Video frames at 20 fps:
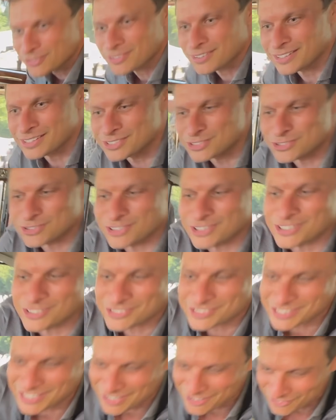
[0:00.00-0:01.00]
to enjoy
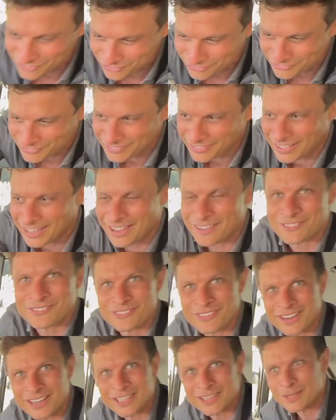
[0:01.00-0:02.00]
yourself, have
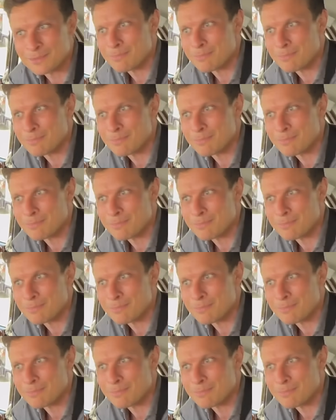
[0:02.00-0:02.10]
fun in the